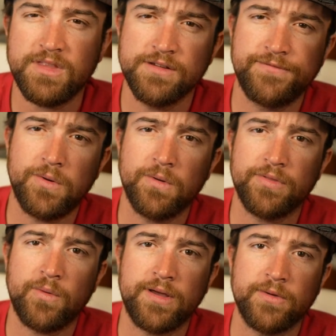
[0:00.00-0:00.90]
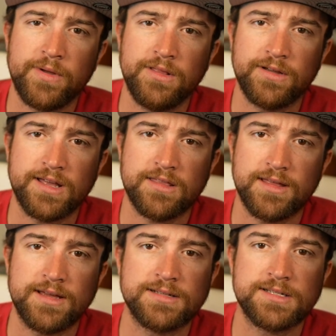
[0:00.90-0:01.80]
forward the way that we look at
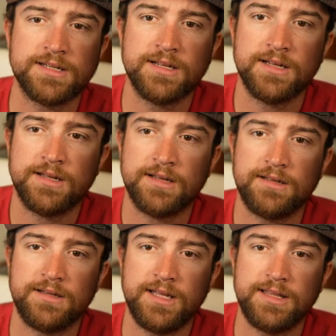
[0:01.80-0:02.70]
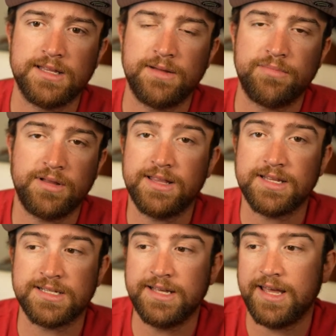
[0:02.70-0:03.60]
things and play
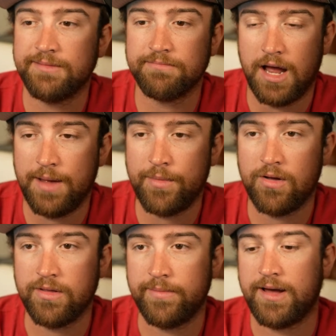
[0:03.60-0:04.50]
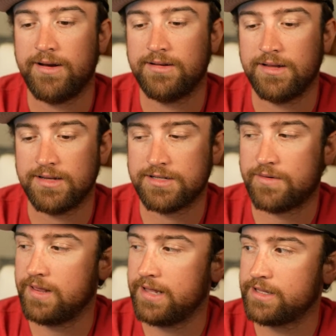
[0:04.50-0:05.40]
this game, I'm all about it, and so
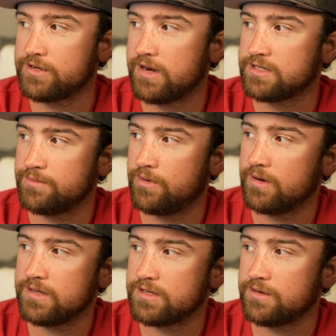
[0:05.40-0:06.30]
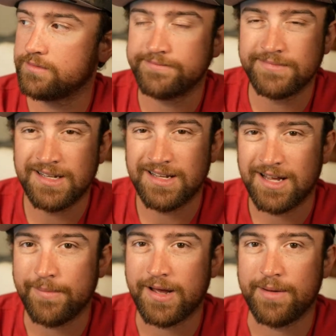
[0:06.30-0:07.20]
I like to try to support it. So
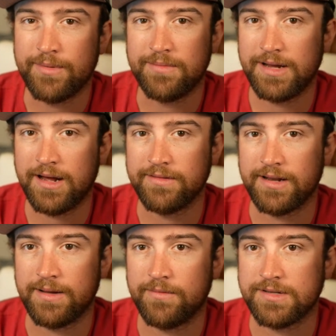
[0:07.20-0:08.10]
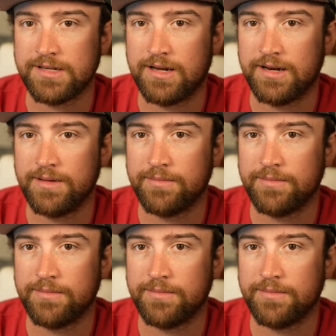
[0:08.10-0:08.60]
I'm kind of bummed out that I was unable